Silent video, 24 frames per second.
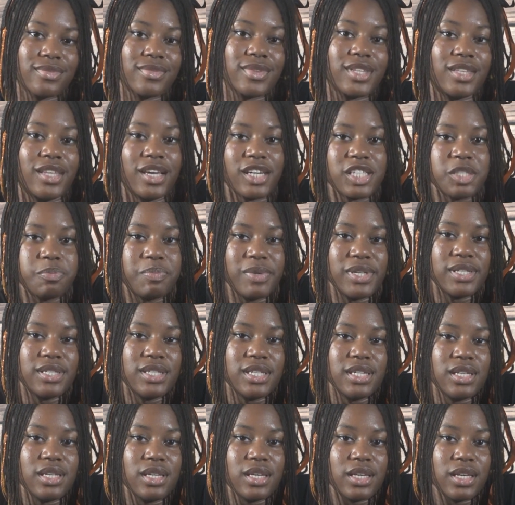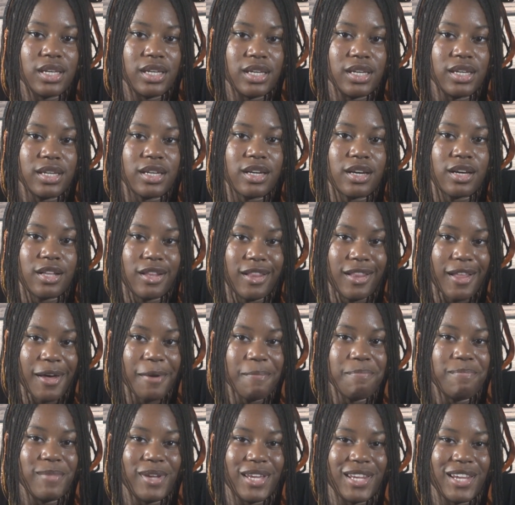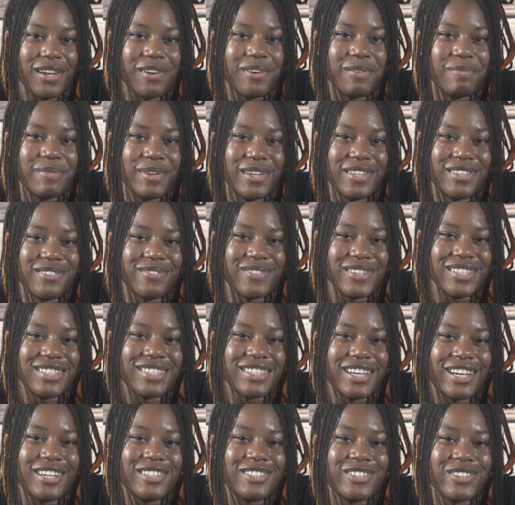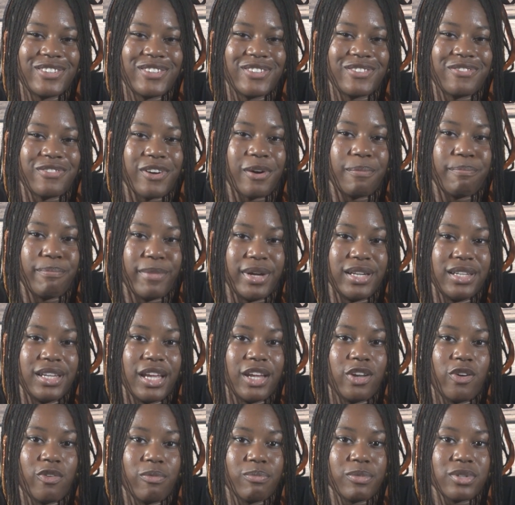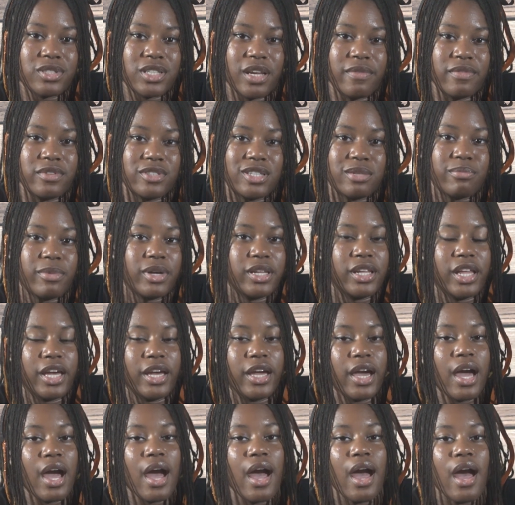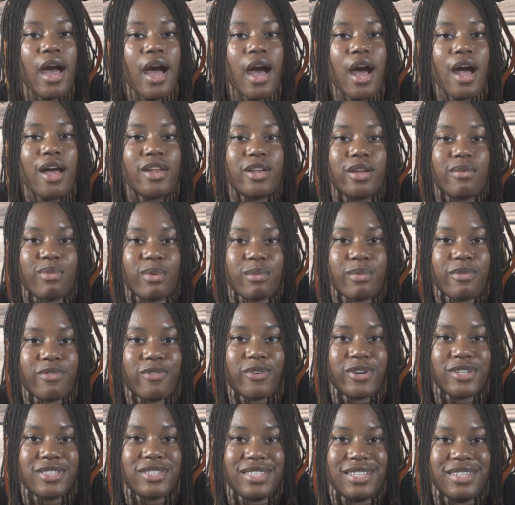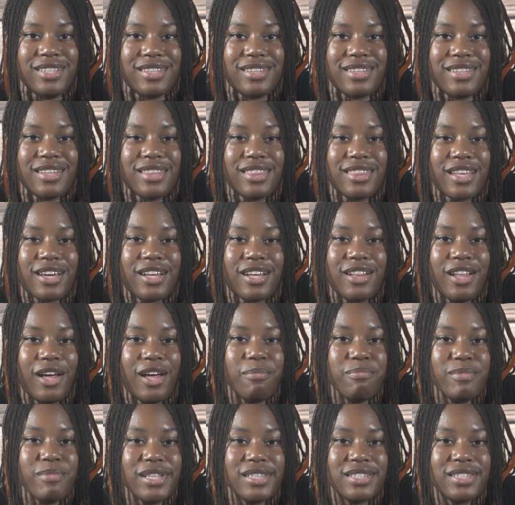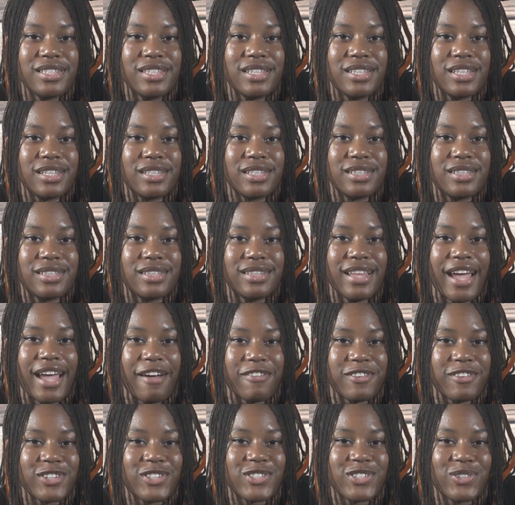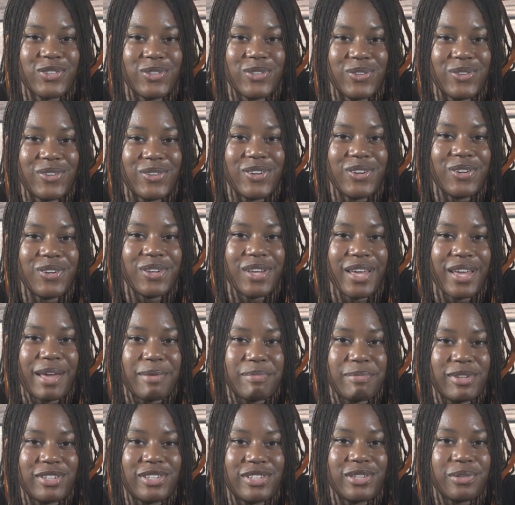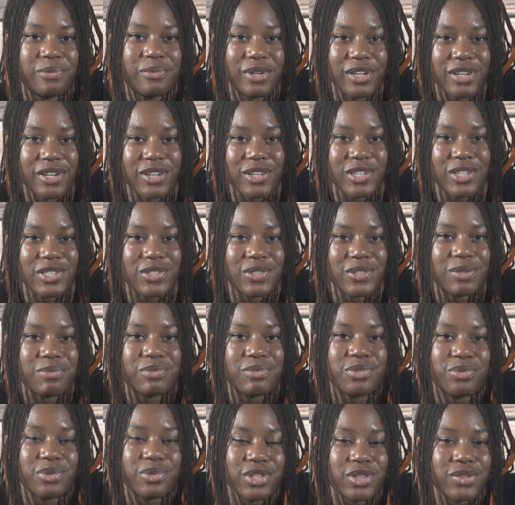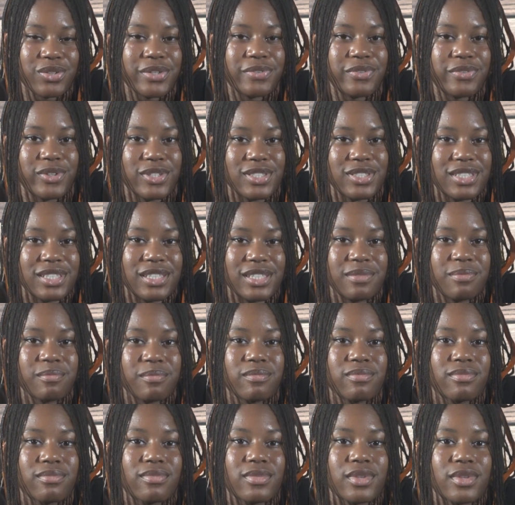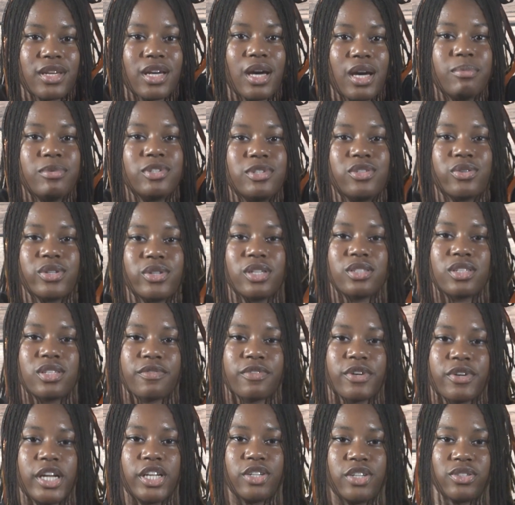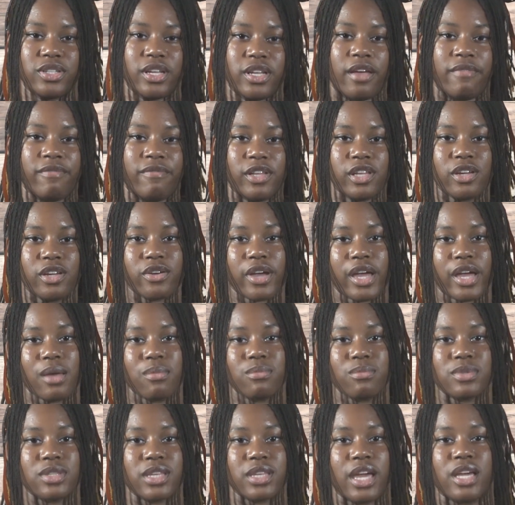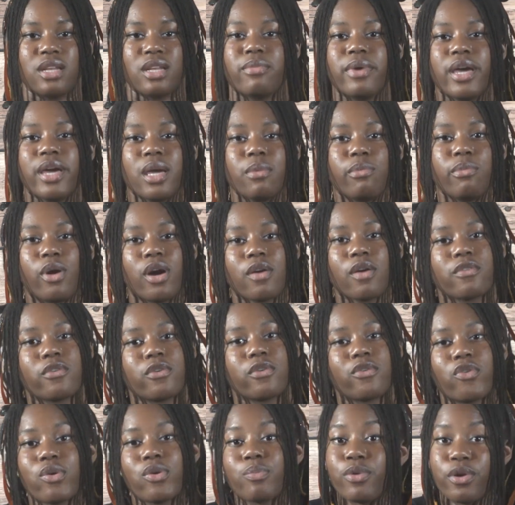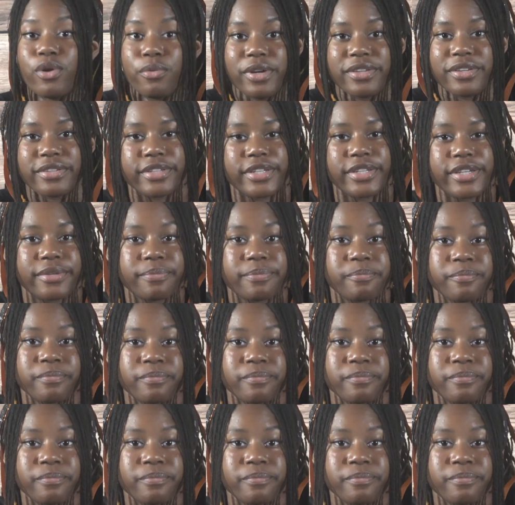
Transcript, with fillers: The next BTE club meeting will be rescheduled from Monday, November 7th to Monday, November 14th. The club meets after school in Mr. Whitaker's room 2314. Come and join us if you're interested in video games, anime, Marvel, or pro wrestling.